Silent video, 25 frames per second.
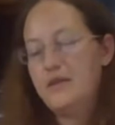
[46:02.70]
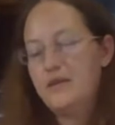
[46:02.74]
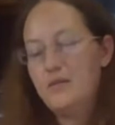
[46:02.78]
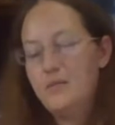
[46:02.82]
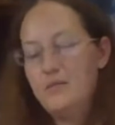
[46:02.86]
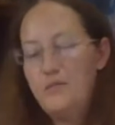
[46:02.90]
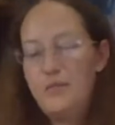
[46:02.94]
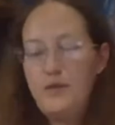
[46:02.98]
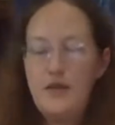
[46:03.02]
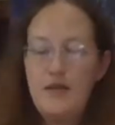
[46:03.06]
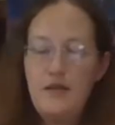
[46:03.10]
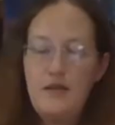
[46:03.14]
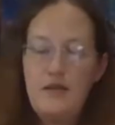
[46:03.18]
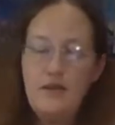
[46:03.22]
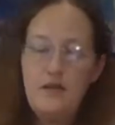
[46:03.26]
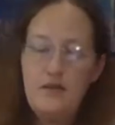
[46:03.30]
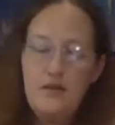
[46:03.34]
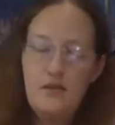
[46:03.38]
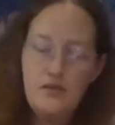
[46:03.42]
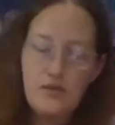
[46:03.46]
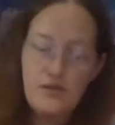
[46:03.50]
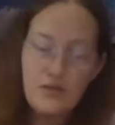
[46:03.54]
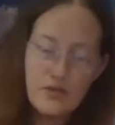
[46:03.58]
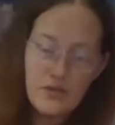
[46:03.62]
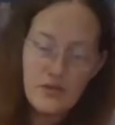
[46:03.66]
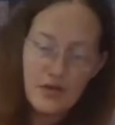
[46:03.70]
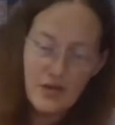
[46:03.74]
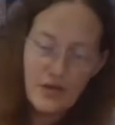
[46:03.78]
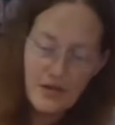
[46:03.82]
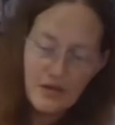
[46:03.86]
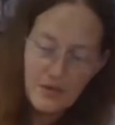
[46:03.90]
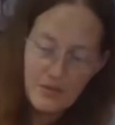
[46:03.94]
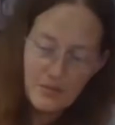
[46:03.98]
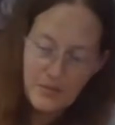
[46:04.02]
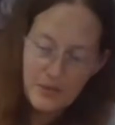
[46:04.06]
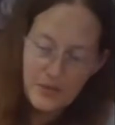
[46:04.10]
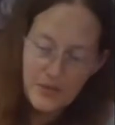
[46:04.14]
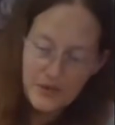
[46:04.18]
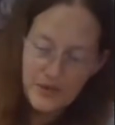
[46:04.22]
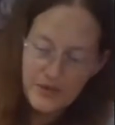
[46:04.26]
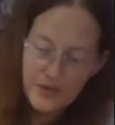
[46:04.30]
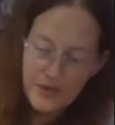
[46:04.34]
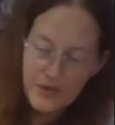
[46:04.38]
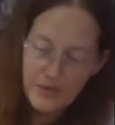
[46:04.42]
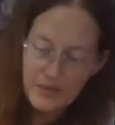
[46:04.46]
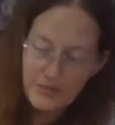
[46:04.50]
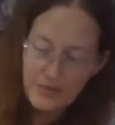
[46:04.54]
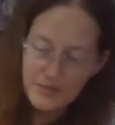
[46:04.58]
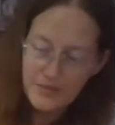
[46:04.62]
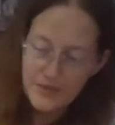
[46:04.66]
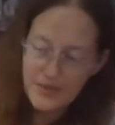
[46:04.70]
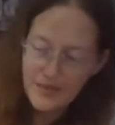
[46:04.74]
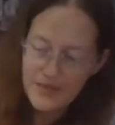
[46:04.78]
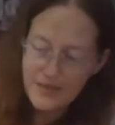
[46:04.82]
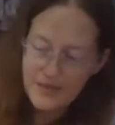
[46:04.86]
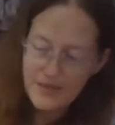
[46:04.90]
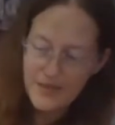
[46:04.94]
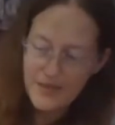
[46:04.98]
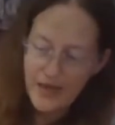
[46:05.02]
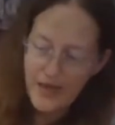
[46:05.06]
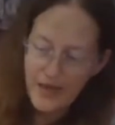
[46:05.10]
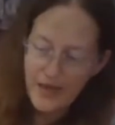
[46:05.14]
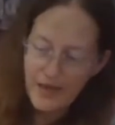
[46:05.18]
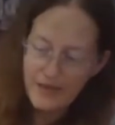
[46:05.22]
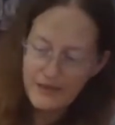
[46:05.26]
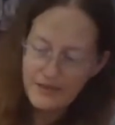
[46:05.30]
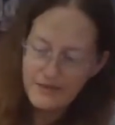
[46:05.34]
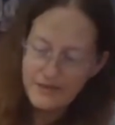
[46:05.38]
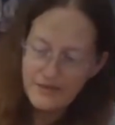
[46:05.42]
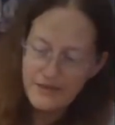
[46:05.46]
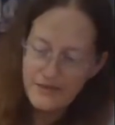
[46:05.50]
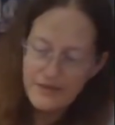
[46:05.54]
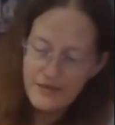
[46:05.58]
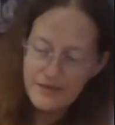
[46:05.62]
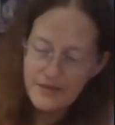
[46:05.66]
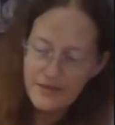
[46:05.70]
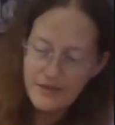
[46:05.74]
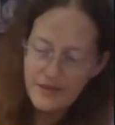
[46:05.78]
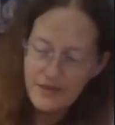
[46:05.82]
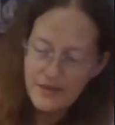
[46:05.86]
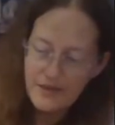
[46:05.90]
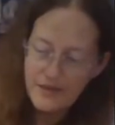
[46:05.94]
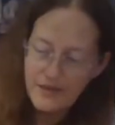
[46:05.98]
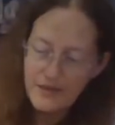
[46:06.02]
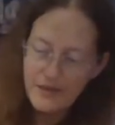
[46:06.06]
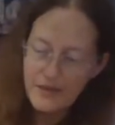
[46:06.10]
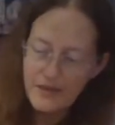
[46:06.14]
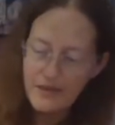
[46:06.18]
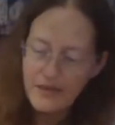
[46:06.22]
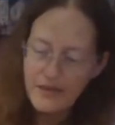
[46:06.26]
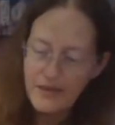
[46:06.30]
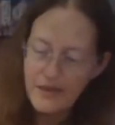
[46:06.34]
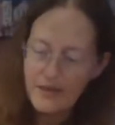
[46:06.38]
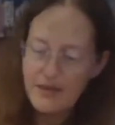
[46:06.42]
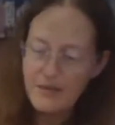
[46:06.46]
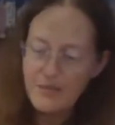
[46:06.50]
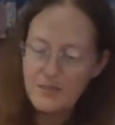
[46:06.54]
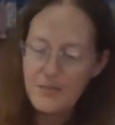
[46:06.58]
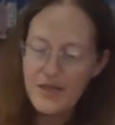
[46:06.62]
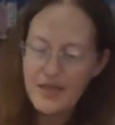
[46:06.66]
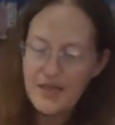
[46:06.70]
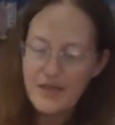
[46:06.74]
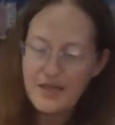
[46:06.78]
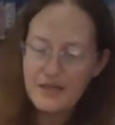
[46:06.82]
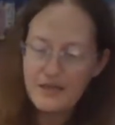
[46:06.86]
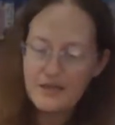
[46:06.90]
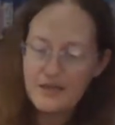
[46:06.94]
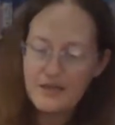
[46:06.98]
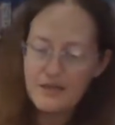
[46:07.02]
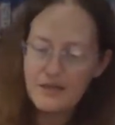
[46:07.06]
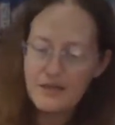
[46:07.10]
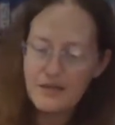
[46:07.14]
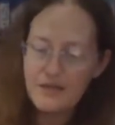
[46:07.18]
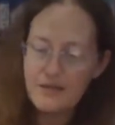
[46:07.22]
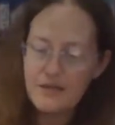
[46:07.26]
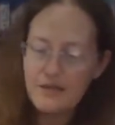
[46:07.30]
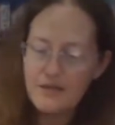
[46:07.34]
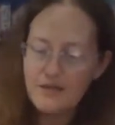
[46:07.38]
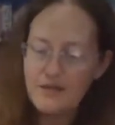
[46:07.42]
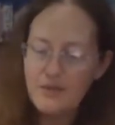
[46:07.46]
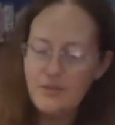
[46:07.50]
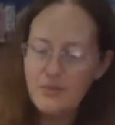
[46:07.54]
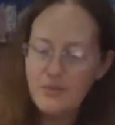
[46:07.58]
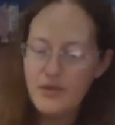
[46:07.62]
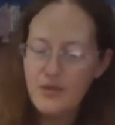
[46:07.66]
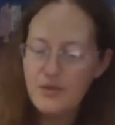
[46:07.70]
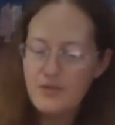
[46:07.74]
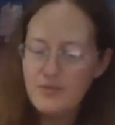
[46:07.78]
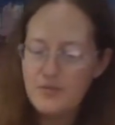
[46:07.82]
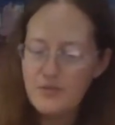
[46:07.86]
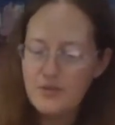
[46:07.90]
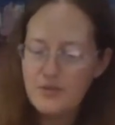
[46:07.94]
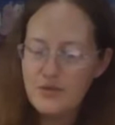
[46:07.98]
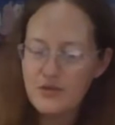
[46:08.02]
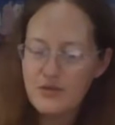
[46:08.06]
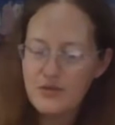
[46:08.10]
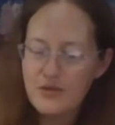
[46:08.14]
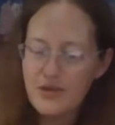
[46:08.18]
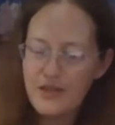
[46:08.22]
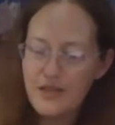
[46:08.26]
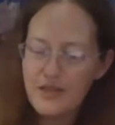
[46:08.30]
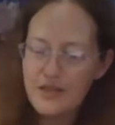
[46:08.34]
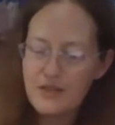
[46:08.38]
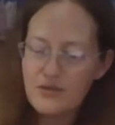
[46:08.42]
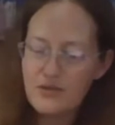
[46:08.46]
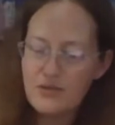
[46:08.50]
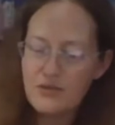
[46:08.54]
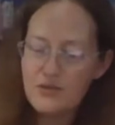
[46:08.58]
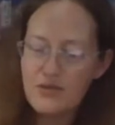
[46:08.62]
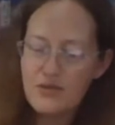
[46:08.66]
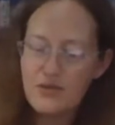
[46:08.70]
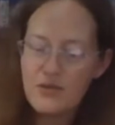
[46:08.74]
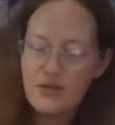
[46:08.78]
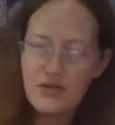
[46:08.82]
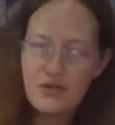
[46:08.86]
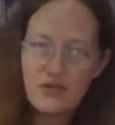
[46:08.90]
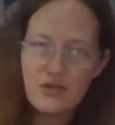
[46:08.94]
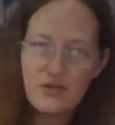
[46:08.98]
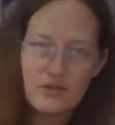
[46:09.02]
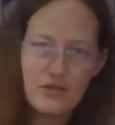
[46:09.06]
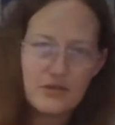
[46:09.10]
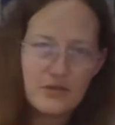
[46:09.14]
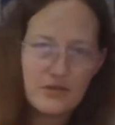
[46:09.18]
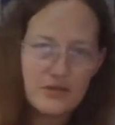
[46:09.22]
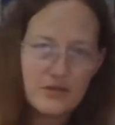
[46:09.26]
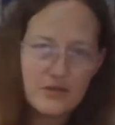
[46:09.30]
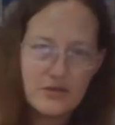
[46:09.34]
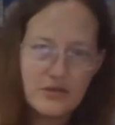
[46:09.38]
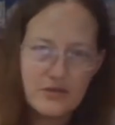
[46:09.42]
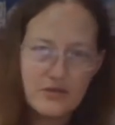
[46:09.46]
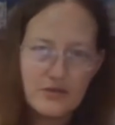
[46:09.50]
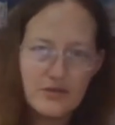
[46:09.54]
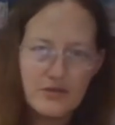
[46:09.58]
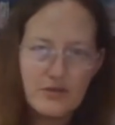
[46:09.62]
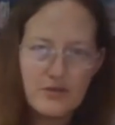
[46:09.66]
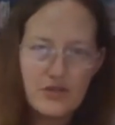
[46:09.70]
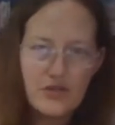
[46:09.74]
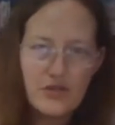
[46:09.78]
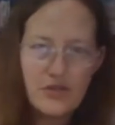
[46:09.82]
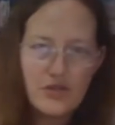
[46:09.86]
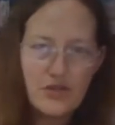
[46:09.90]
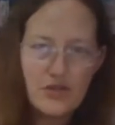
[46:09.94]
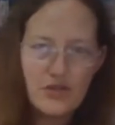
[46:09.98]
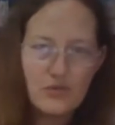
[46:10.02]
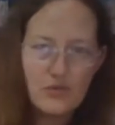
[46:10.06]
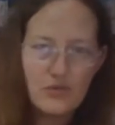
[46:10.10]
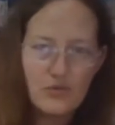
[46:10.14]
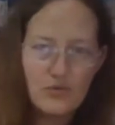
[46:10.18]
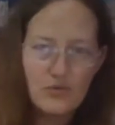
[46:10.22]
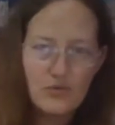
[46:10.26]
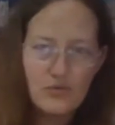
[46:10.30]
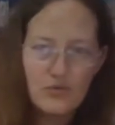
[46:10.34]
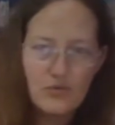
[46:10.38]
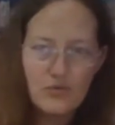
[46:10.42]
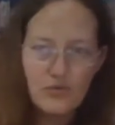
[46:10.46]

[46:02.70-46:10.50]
to be to start building up the sides and make it look a little bit more like a traditional shoe.